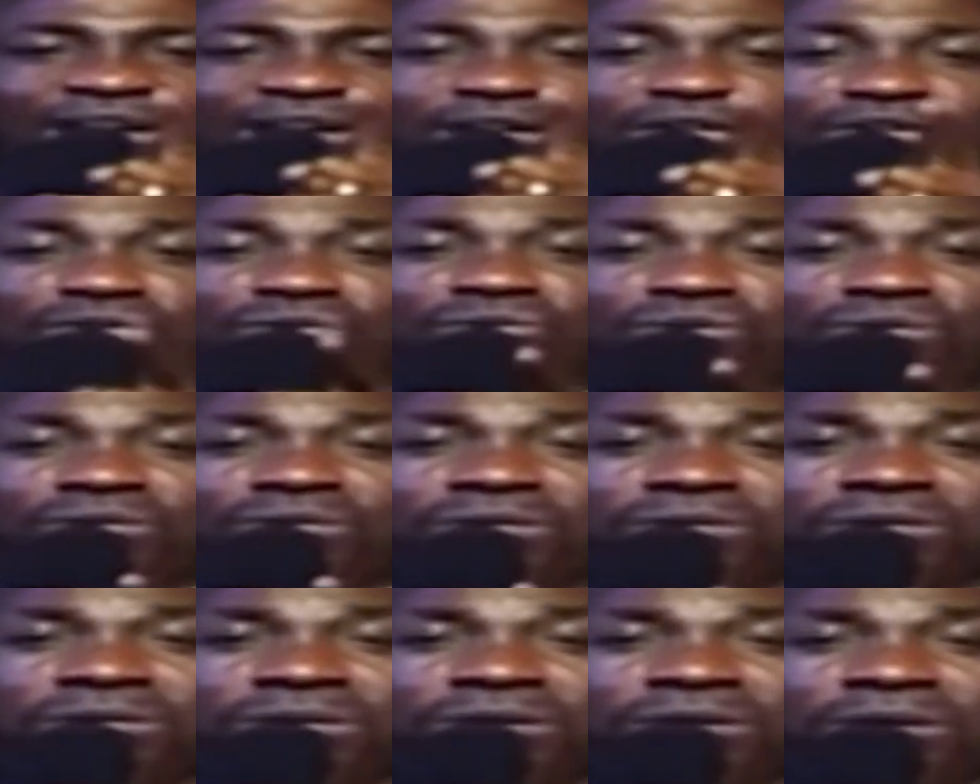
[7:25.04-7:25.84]
and
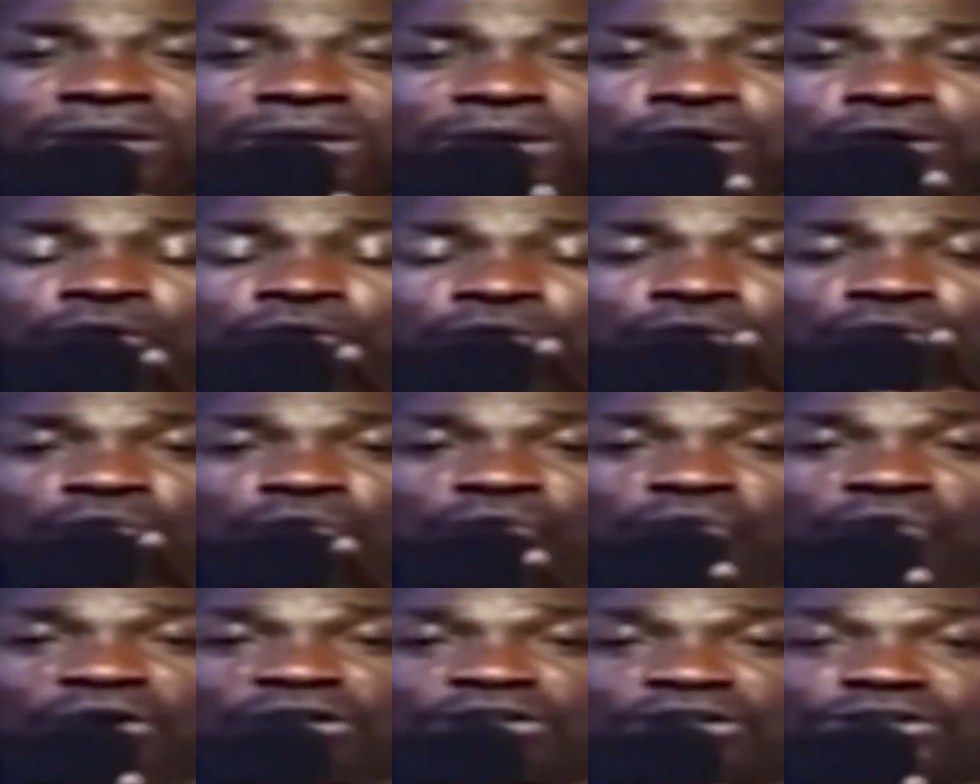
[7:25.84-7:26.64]
do
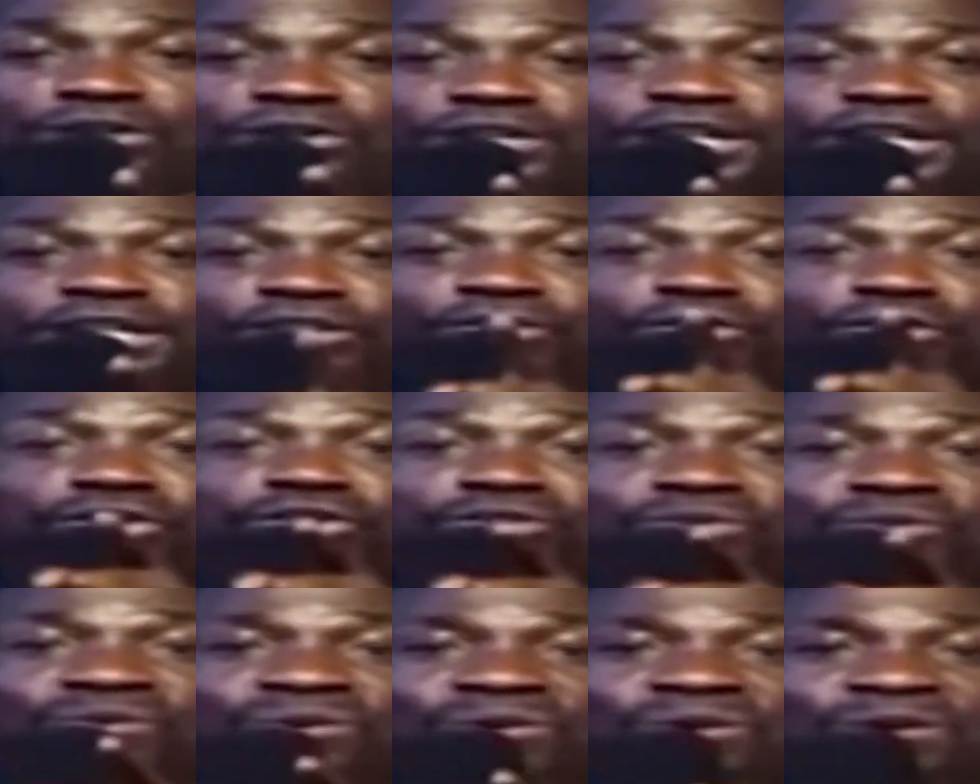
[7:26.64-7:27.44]
what you need to
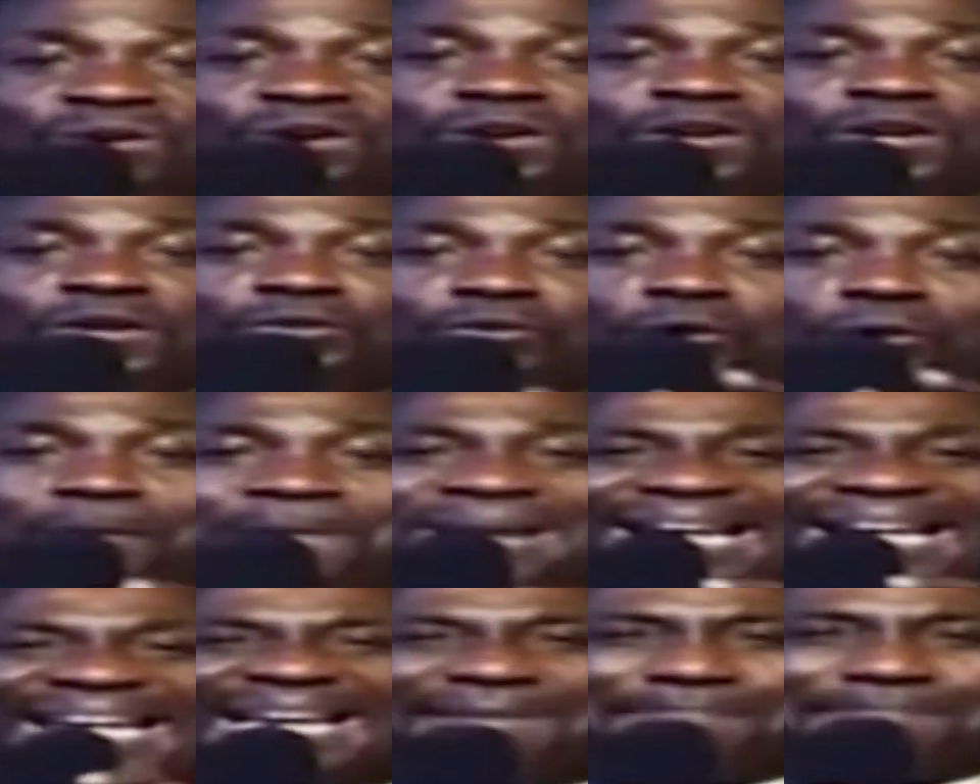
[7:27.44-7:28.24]
do to
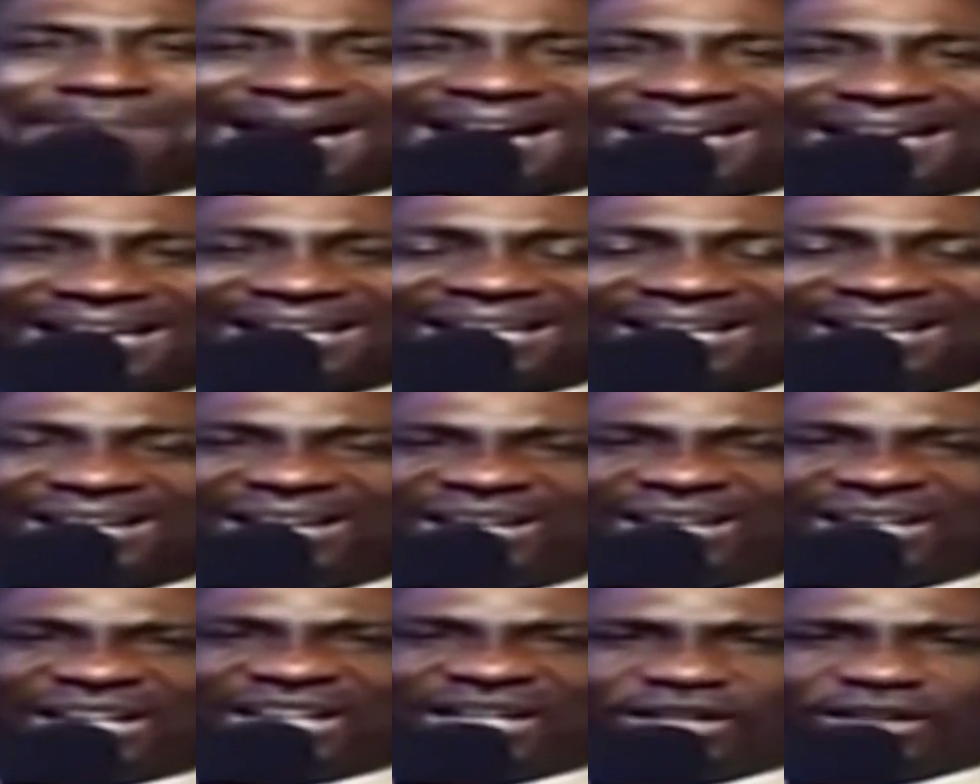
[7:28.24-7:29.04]
make a mark
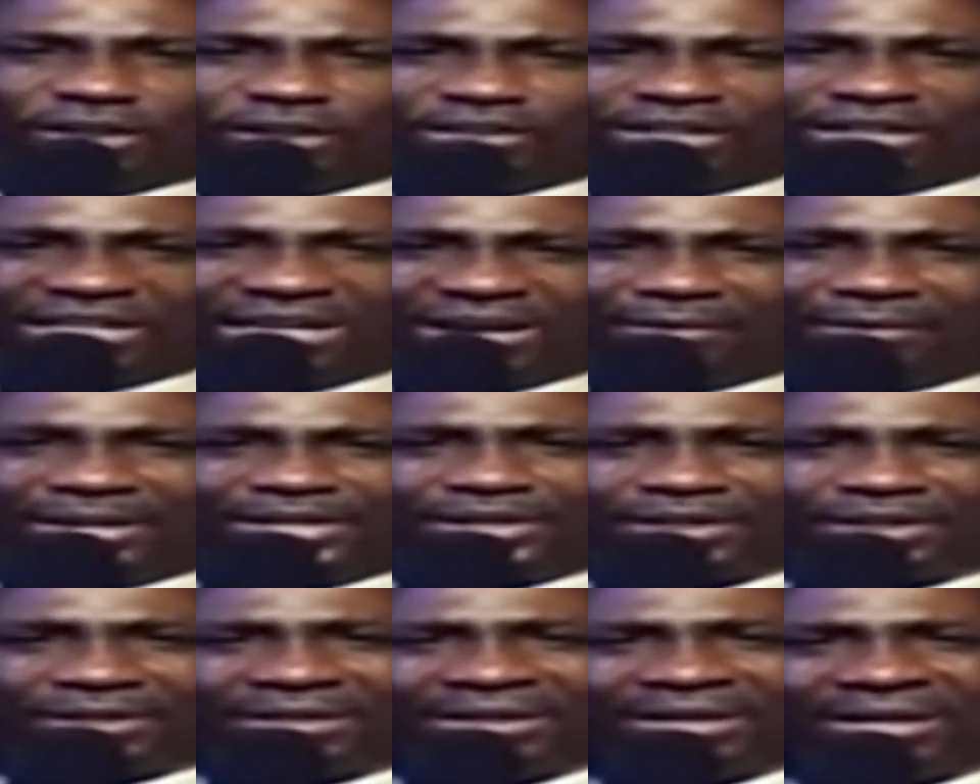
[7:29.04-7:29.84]
in your
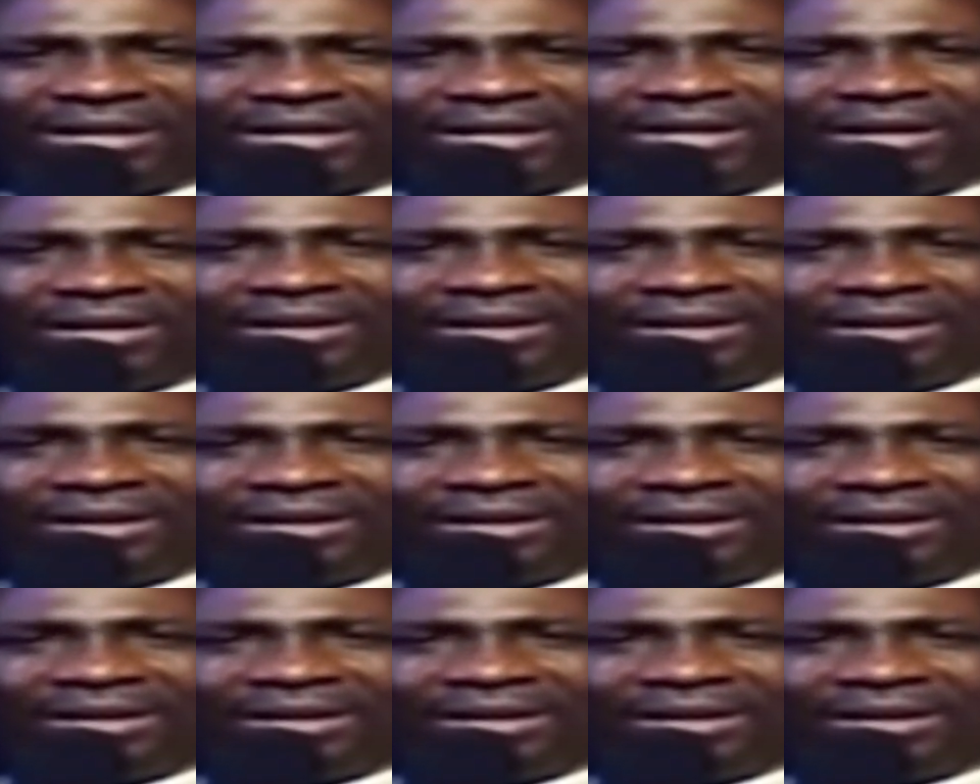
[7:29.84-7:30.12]
generation.